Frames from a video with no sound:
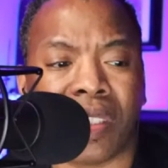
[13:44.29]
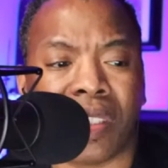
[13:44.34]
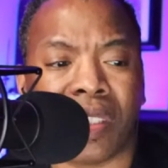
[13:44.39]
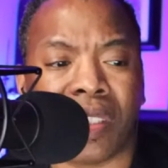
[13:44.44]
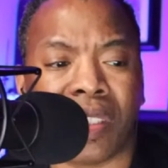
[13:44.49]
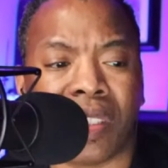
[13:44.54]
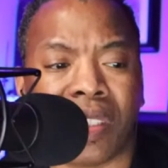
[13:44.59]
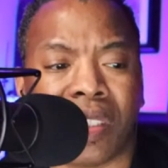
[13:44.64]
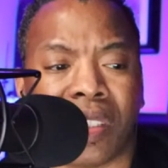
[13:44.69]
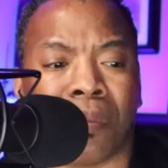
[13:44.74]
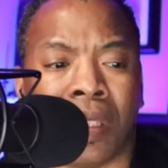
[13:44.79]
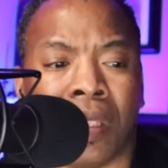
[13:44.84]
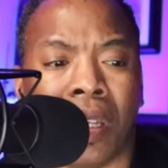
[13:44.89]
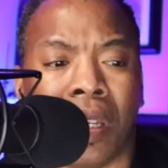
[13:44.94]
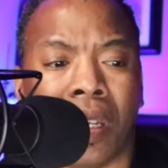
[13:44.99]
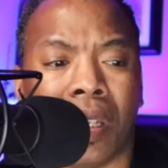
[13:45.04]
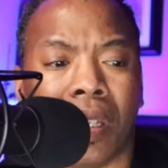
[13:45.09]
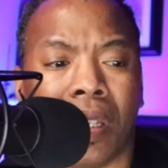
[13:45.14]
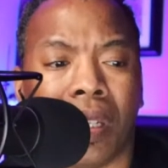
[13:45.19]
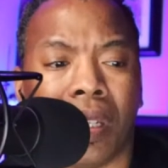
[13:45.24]
million
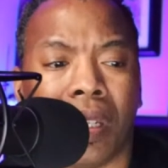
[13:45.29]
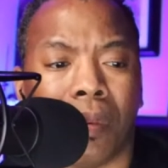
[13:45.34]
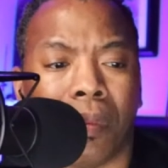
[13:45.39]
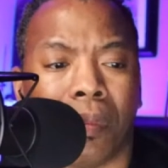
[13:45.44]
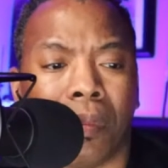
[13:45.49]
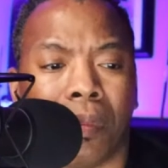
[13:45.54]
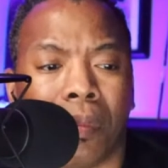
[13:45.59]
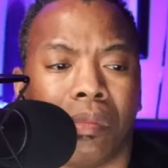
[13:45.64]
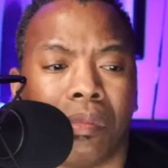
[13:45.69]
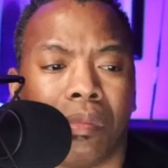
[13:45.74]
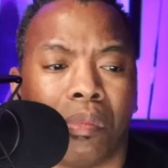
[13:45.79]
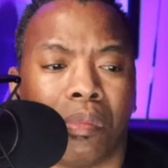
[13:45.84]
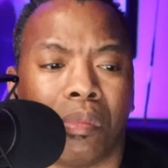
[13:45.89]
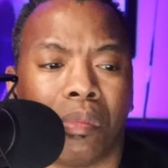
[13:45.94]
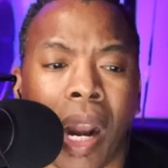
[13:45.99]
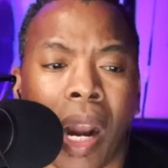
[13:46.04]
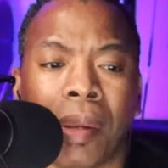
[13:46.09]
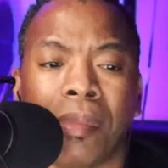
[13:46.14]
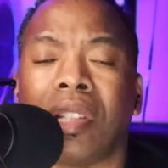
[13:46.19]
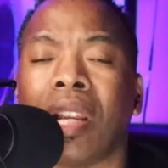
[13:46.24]

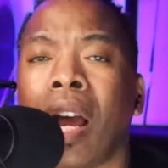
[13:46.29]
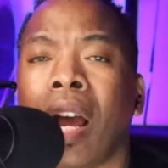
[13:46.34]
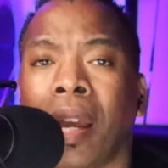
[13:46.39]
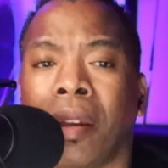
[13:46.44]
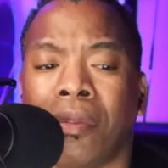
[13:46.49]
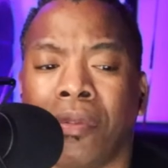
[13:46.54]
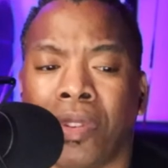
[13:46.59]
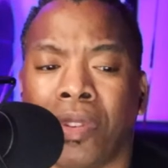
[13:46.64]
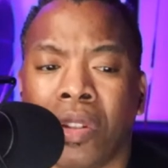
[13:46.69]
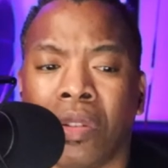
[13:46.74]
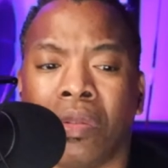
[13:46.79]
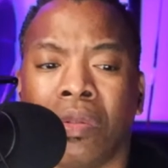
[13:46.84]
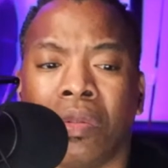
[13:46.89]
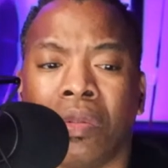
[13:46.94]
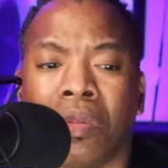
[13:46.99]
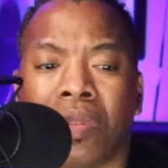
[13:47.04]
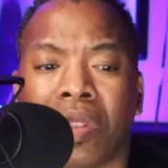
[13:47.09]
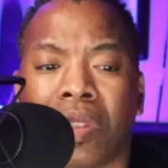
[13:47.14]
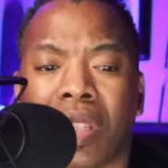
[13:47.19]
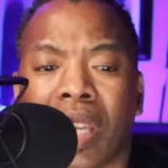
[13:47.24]
primetime views